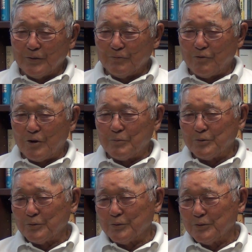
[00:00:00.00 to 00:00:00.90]

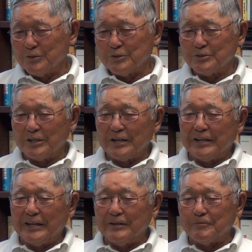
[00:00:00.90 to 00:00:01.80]
farmer
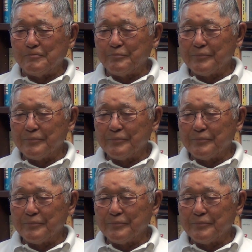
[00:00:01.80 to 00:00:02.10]
selling out